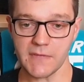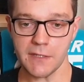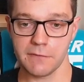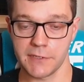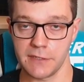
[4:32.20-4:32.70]

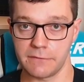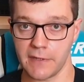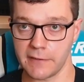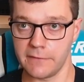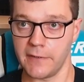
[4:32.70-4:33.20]
which is
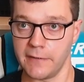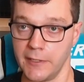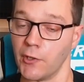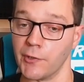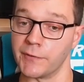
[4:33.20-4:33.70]
very, very
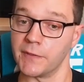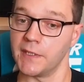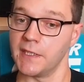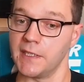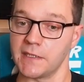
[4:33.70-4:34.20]
odd,
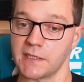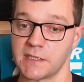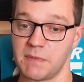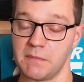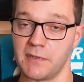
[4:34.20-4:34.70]
because
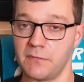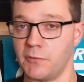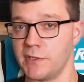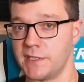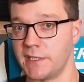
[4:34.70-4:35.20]
people have
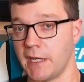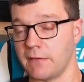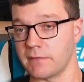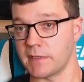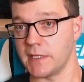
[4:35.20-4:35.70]
pointed
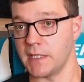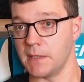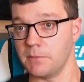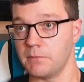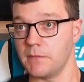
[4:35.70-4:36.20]
out that
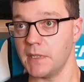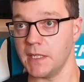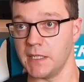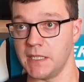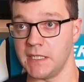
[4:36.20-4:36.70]

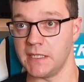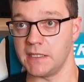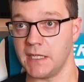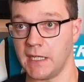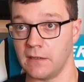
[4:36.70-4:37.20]
a
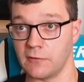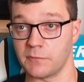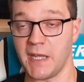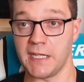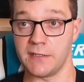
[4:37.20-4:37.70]
analog
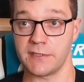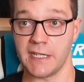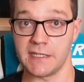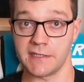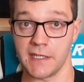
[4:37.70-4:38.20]
page
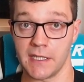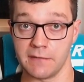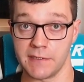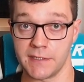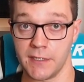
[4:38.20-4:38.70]
states that there
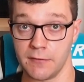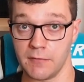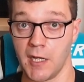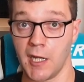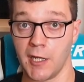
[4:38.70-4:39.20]
is no
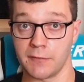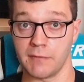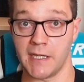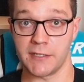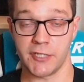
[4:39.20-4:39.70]

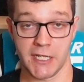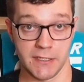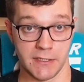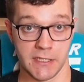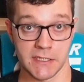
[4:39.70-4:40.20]
hardware
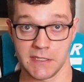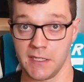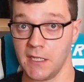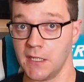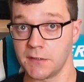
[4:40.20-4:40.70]
changes
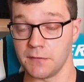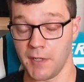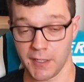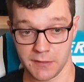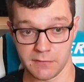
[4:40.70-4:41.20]
to
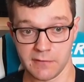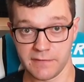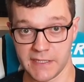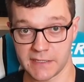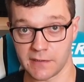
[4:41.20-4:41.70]
either of
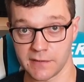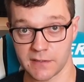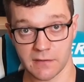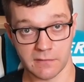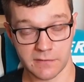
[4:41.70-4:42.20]
these
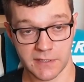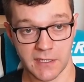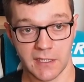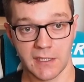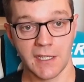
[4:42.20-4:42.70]
consoles,
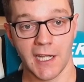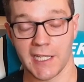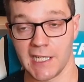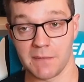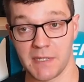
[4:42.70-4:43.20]

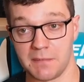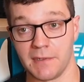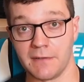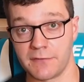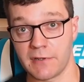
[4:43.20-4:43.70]
and yet people
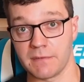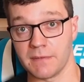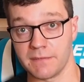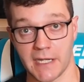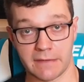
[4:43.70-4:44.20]
have stripped
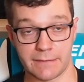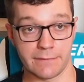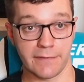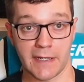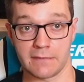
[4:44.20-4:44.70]
them down and
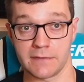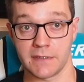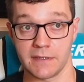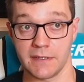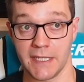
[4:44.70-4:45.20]
found
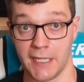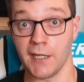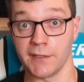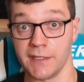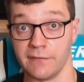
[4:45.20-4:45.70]
they
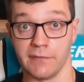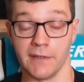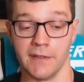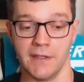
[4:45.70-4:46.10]
are different.